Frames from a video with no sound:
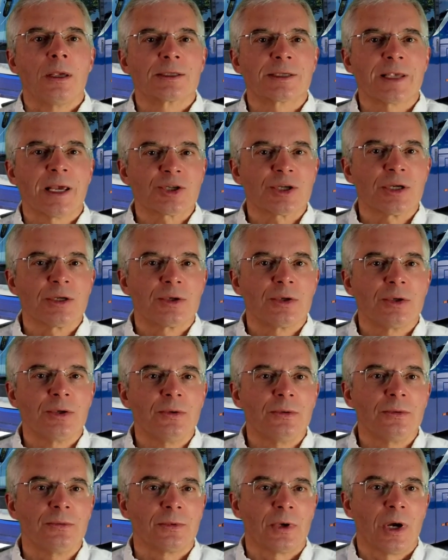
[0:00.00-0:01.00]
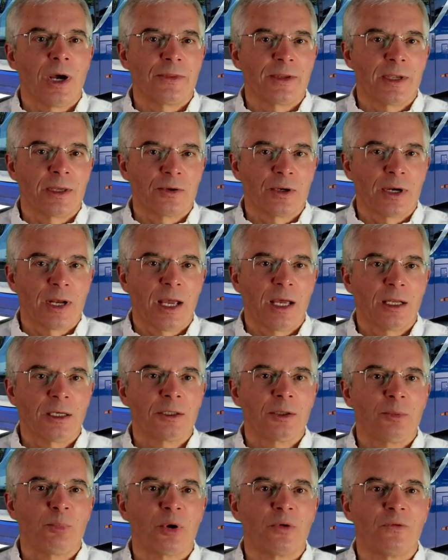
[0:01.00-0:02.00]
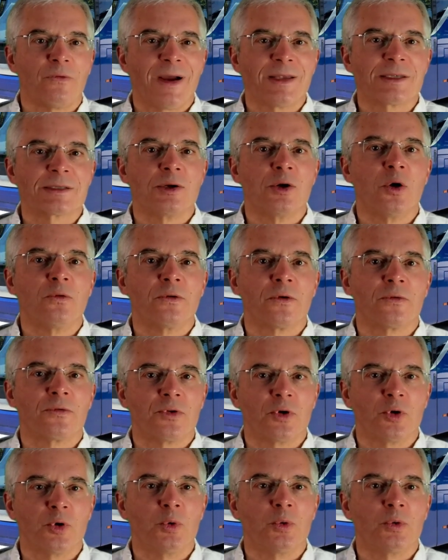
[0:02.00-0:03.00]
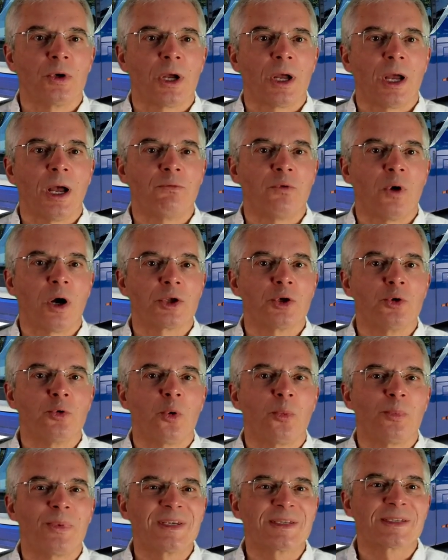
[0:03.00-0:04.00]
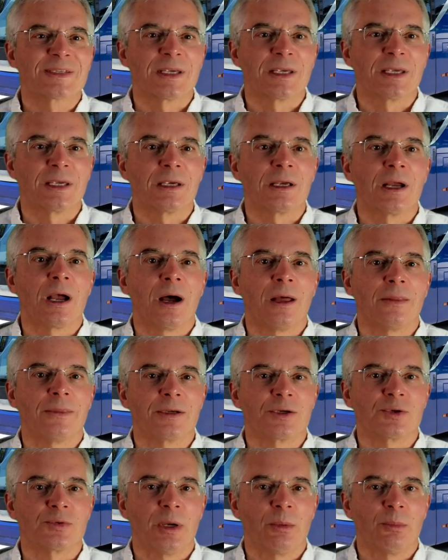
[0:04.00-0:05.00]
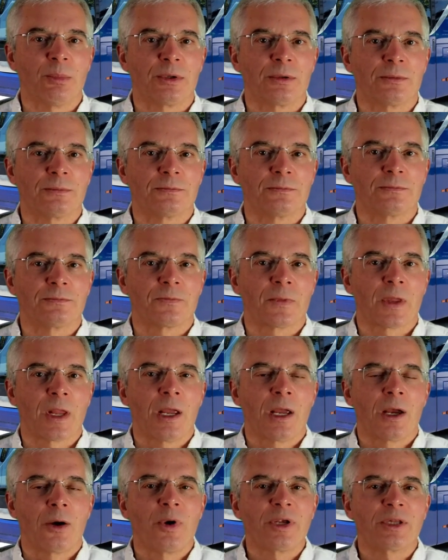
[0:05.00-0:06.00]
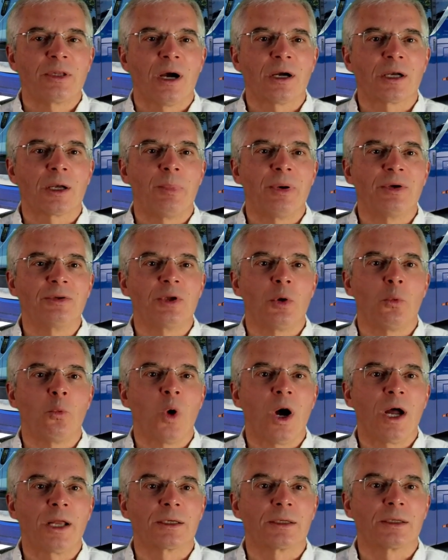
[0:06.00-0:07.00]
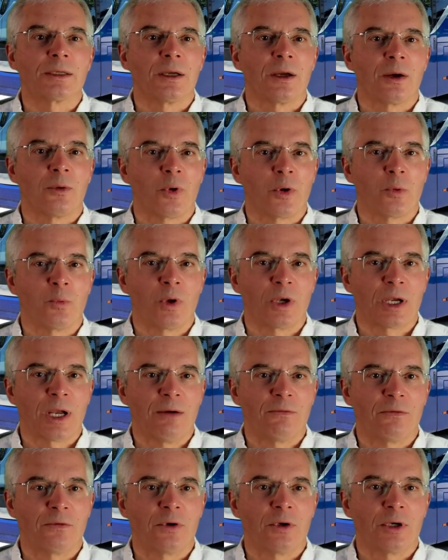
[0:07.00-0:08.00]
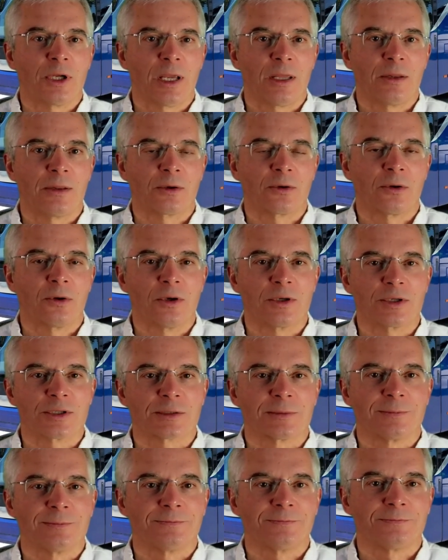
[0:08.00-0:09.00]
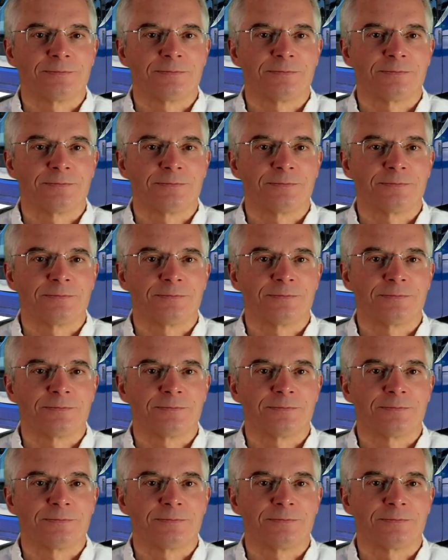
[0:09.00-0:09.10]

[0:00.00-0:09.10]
Session 2, on the other hand, provides an overview of what you will be seeing on the trip. We talk about the what we will cover in the course.